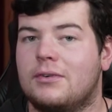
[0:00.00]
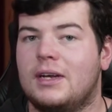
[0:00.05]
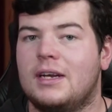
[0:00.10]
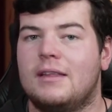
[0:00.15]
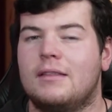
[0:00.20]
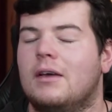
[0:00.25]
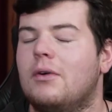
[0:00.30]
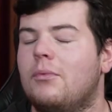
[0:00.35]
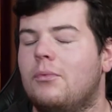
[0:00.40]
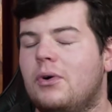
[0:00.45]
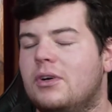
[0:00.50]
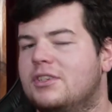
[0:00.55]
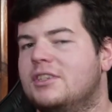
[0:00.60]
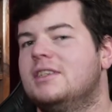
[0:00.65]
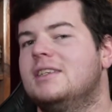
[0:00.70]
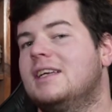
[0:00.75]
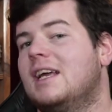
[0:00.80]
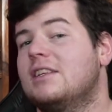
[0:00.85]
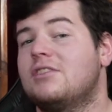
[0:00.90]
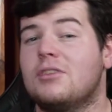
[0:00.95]
creator that
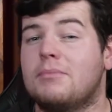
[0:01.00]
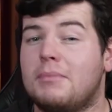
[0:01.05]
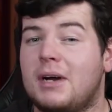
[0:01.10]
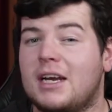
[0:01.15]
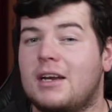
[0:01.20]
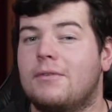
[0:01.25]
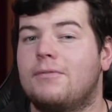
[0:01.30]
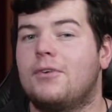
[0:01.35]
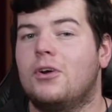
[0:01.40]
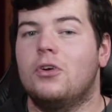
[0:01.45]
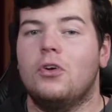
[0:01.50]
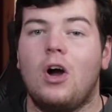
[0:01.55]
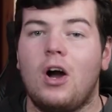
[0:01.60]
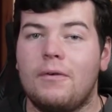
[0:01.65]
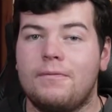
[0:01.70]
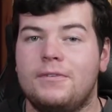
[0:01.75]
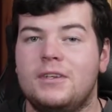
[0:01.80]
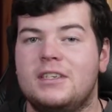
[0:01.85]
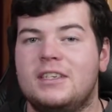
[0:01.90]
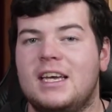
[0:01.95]
wanting to get your microphone
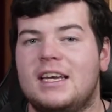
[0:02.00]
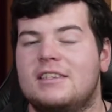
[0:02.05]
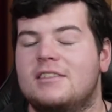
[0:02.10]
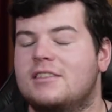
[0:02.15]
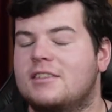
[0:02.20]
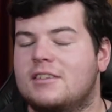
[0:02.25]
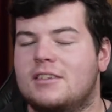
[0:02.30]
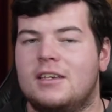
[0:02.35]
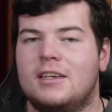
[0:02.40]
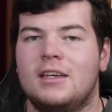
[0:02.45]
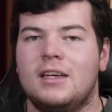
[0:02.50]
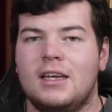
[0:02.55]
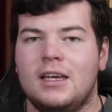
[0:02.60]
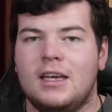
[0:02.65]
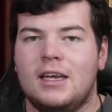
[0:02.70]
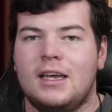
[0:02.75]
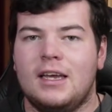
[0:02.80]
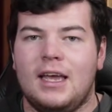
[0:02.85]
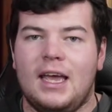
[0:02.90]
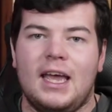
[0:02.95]
off your desk,
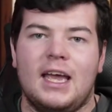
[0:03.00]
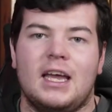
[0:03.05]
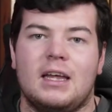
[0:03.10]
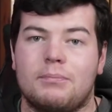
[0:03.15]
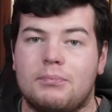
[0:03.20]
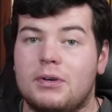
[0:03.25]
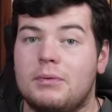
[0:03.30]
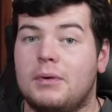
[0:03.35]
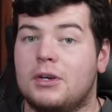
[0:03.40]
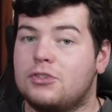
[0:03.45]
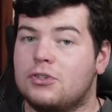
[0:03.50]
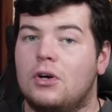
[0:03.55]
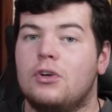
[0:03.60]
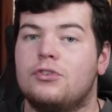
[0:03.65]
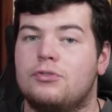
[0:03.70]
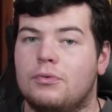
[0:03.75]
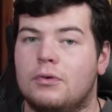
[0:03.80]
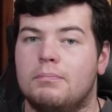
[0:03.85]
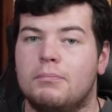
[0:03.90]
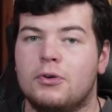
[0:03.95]
and pretty much
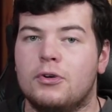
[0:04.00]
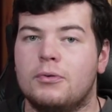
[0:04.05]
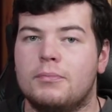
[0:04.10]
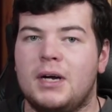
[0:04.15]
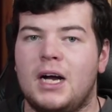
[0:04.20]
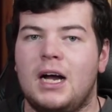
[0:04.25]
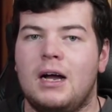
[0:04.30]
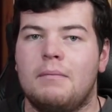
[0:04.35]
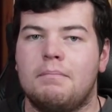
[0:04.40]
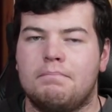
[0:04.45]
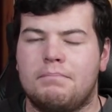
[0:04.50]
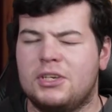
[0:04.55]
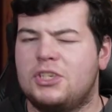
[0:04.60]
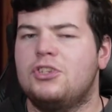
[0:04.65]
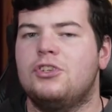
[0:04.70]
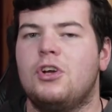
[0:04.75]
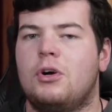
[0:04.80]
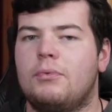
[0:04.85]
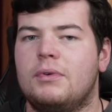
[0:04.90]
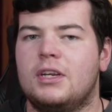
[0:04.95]
onto a boom arm, but
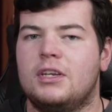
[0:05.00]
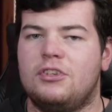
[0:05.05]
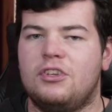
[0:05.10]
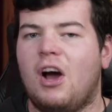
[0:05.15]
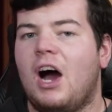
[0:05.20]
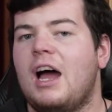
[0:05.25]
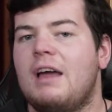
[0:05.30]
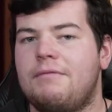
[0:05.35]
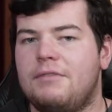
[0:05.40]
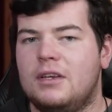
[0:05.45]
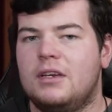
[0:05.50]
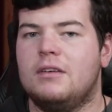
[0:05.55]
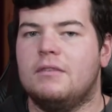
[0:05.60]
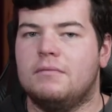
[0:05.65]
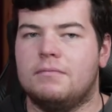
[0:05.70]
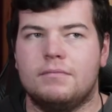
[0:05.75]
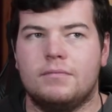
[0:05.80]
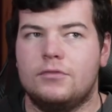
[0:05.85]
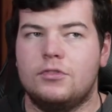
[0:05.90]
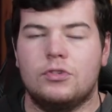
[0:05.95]
you don't want to dive in
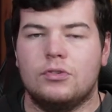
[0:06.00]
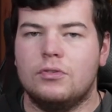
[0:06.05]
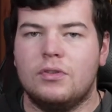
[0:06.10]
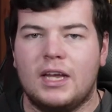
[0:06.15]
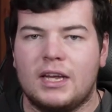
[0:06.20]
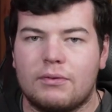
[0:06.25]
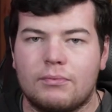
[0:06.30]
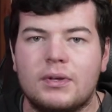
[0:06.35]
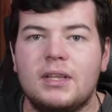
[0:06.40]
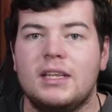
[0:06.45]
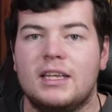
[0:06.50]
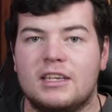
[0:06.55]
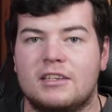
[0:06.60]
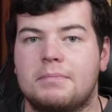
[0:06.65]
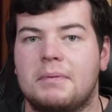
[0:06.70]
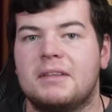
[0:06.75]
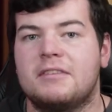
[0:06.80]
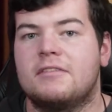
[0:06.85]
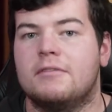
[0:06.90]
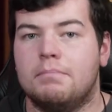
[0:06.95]
to like really
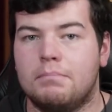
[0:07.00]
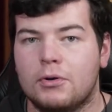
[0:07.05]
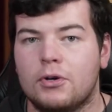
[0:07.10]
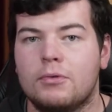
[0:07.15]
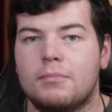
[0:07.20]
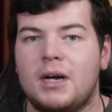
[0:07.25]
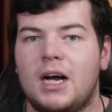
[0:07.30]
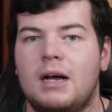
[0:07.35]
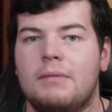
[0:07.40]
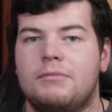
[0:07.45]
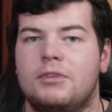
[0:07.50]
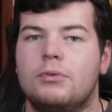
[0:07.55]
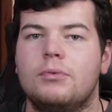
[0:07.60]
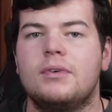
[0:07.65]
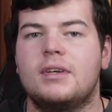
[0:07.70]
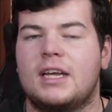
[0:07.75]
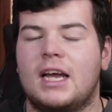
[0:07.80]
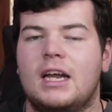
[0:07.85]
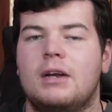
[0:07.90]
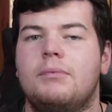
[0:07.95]
expensive boom arms.
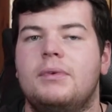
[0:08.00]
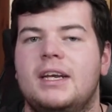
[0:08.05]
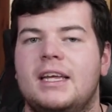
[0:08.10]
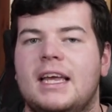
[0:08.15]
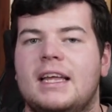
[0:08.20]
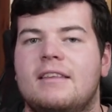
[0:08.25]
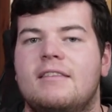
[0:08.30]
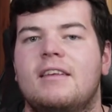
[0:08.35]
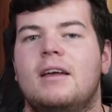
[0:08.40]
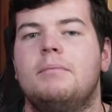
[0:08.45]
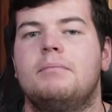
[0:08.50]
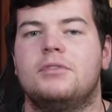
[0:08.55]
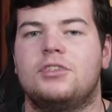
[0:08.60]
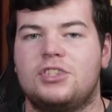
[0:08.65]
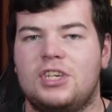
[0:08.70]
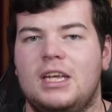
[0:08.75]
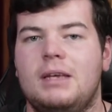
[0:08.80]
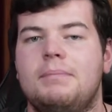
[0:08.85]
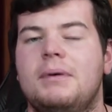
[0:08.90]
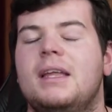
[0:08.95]
You kind of want to get something
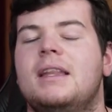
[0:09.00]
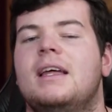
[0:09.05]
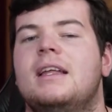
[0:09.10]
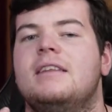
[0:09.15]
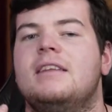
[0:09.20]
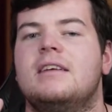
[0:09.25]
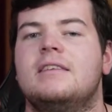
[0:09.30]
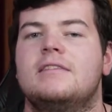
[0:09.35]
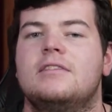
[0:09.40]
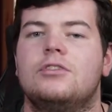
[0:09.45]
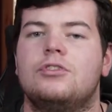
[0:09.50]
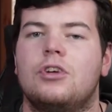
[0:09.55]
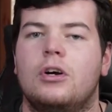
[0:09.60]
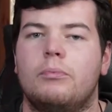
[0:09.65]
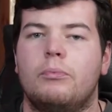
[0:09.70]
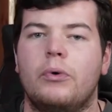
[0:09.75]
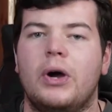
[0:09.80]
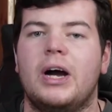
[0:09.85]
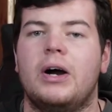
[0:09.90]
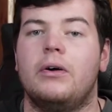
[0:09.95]
cheap and that does the
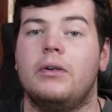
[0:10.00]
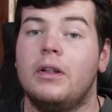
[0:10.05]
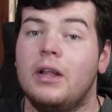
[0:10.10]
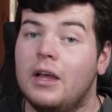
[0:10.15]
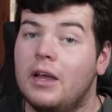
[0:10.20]
job well.